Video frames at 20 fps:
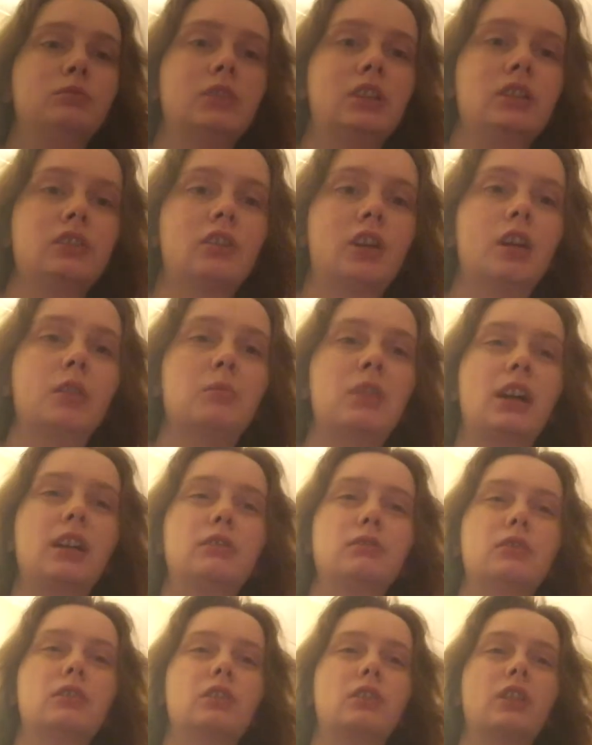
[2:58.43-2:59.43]
his iPad
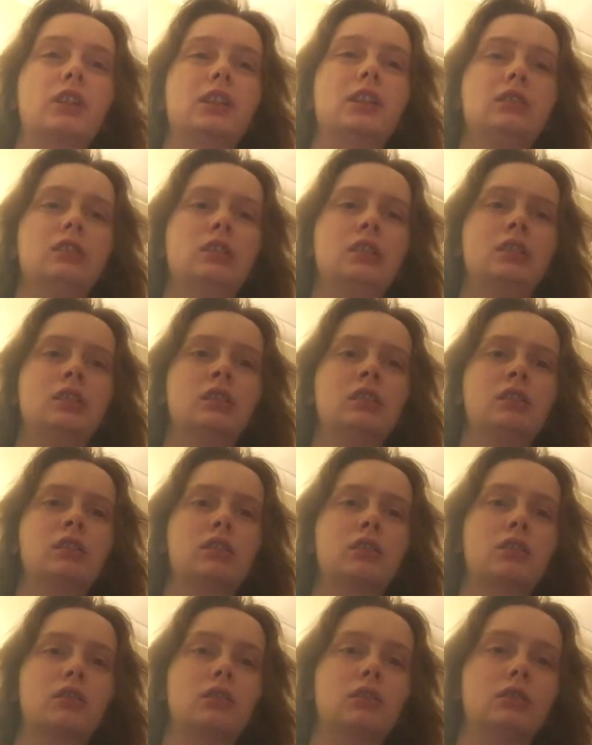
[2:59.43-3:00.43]
was like
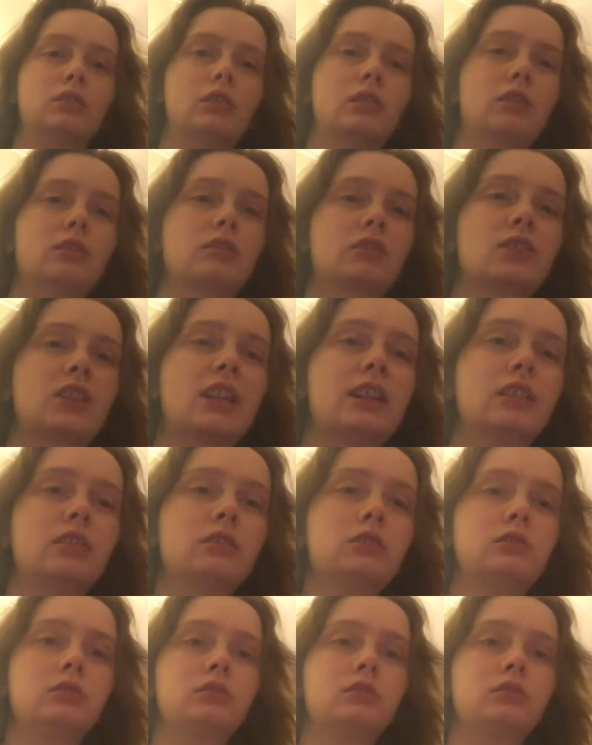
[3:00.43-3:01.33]
got locked out